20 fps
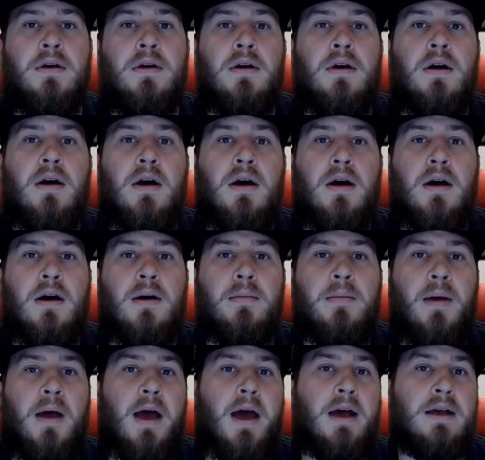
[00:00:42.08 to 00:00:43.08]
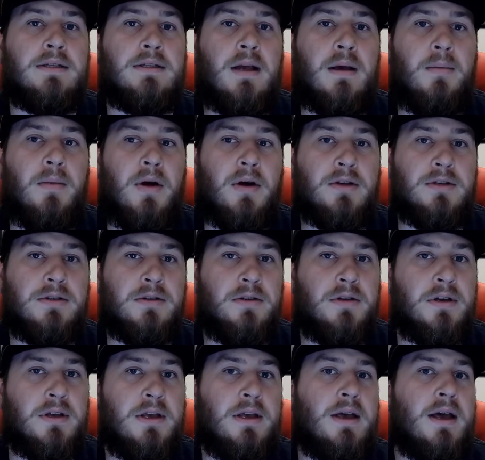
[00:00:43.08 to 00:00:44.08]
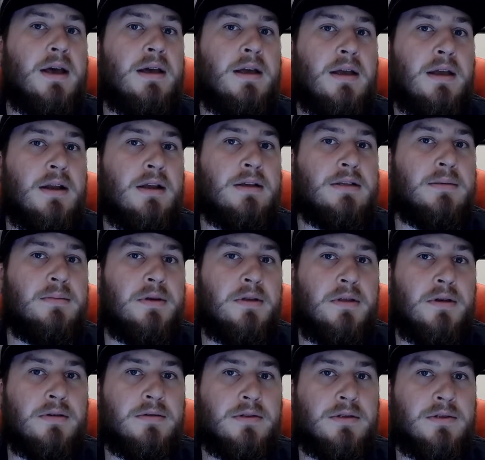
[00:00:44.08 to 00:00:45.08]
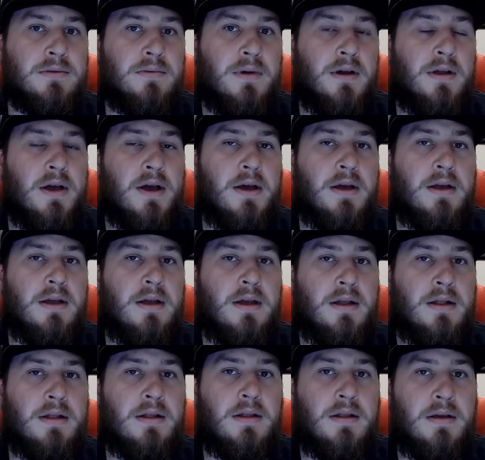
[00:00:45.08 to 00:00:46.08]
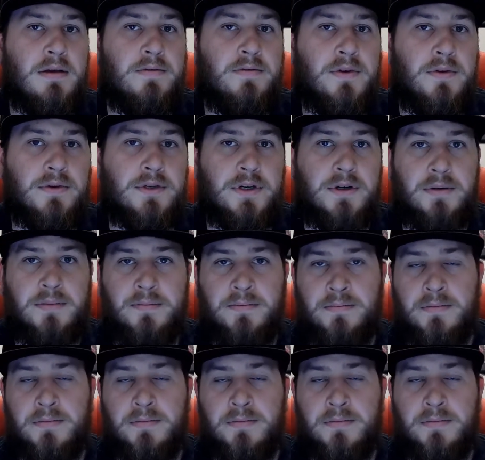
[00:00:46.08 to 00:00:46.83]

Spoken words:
as I'm also looking at getting some of those as well in the future.